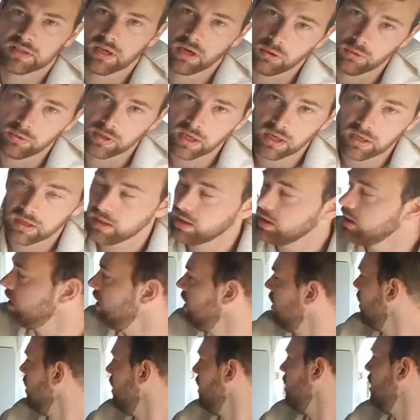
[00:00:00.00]
holder.
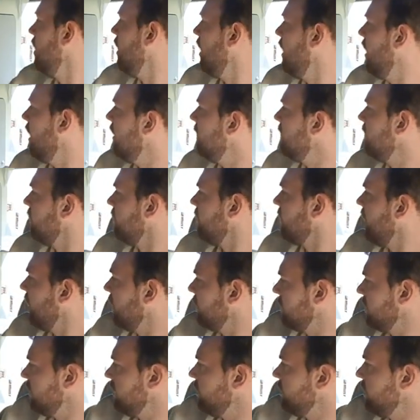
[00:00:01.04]
I've
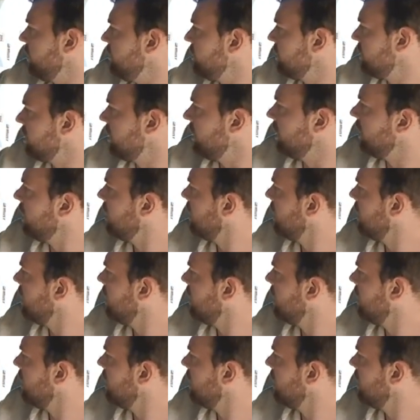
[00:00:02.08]
still used the